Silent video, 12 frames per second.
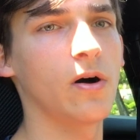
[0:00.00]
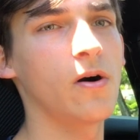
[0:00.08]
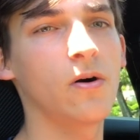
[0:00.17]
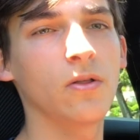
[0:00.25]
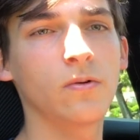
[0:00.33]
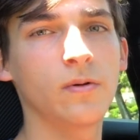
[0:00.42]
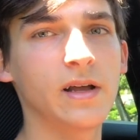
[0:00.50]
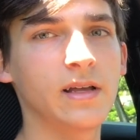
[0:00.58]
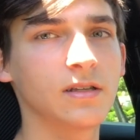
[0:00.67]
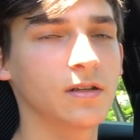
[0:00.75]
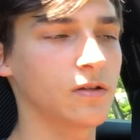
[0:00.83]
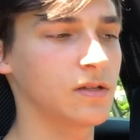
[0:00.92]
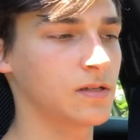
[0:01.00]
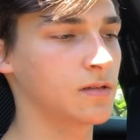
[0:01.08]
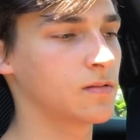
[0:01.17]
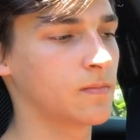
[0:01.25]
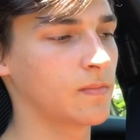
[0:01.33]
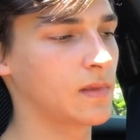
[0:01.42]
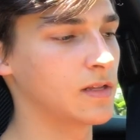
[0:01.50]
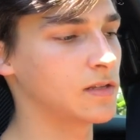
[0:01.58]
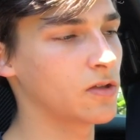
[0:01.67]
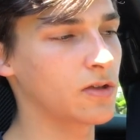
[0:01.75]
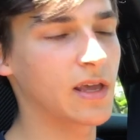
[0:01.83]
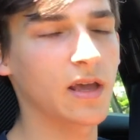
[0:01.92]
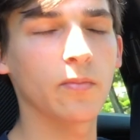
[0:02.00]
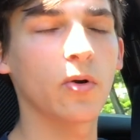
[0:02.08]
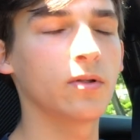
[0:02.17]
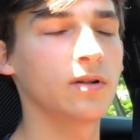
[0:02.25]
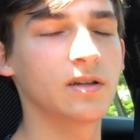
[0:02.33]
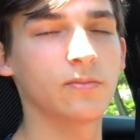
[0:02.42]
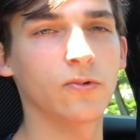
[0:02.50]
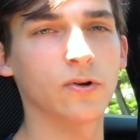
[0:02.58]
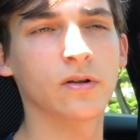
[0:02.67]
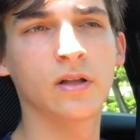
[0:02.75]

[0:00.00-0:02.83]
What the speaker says: all the way until you can't pull it anymore.